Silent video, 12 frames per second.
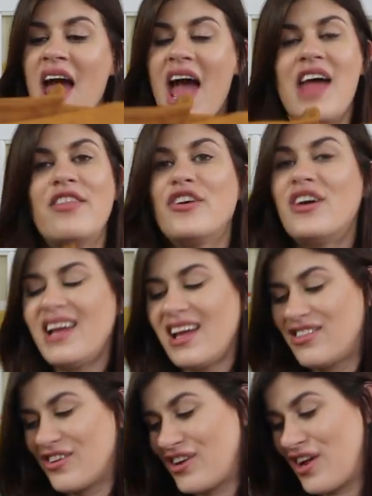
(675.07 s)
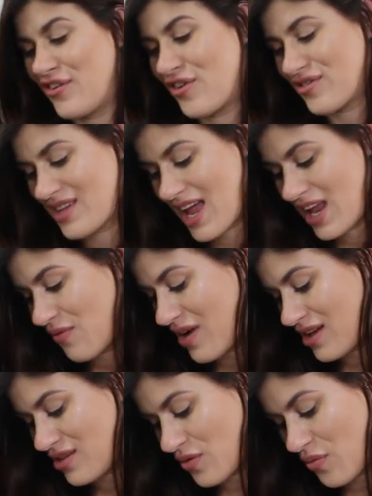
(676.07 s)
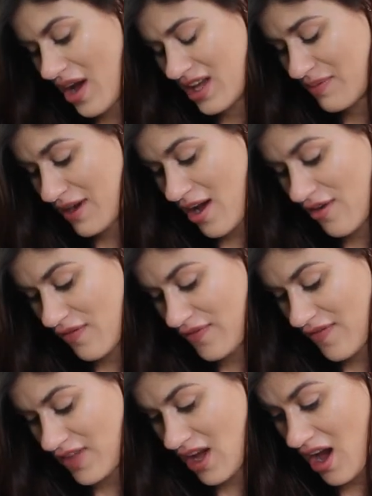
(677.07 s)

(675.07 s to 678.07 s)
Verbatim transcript: and they're going to get dirty and gross anyway, so why spend $150